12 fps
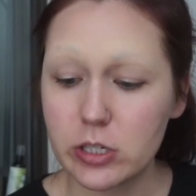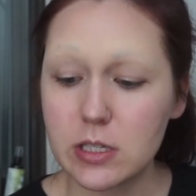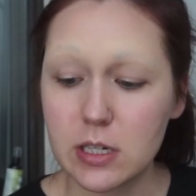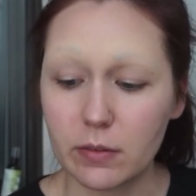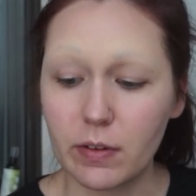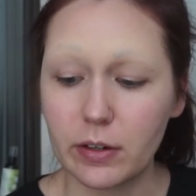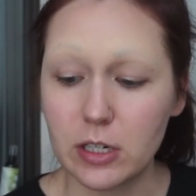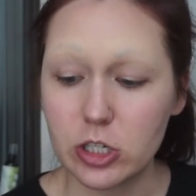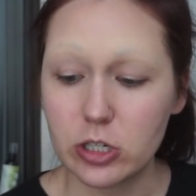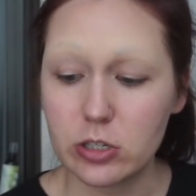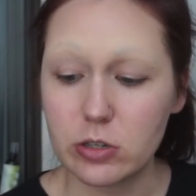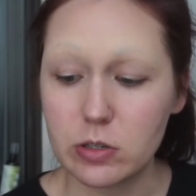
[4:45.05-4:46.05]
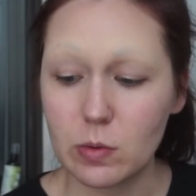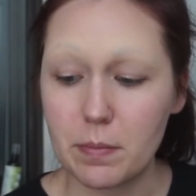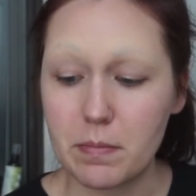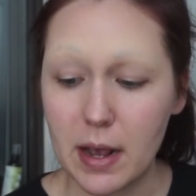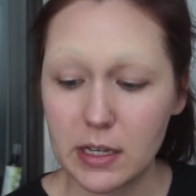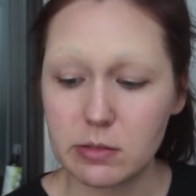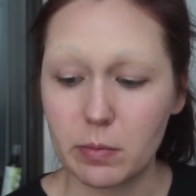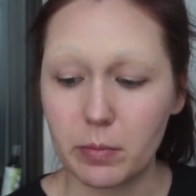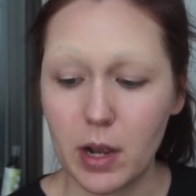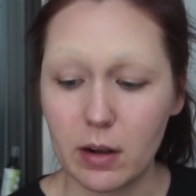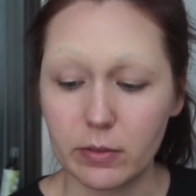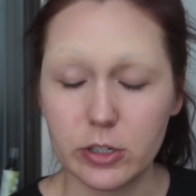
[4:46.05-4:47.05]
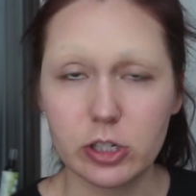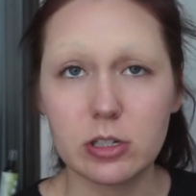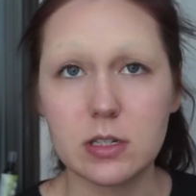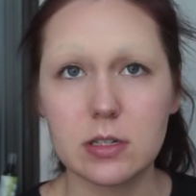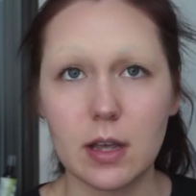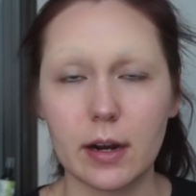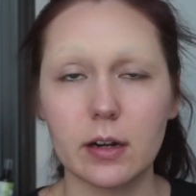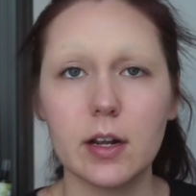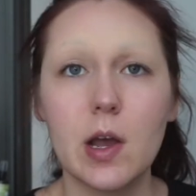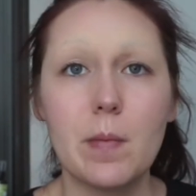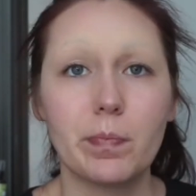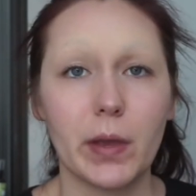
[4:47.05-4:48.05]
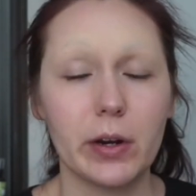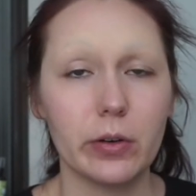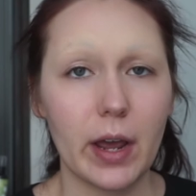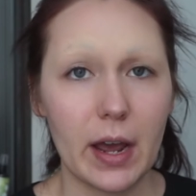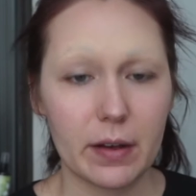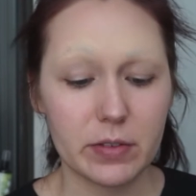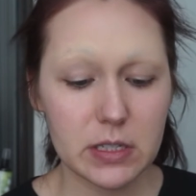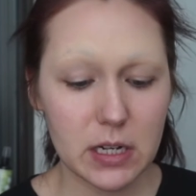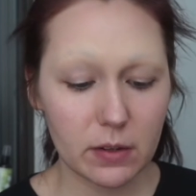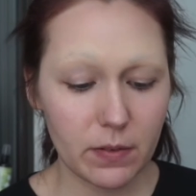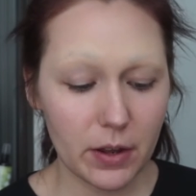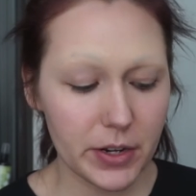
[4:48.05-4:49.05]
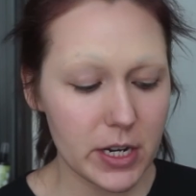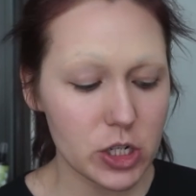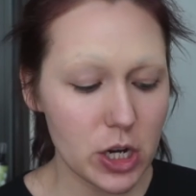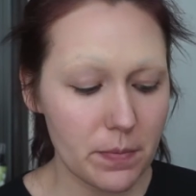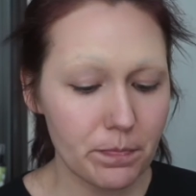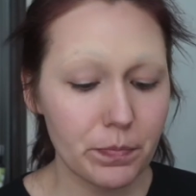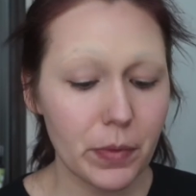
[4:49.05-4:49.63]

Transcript: Stick foundation is used when maximum coverage is desired. I don't have a stick foundation,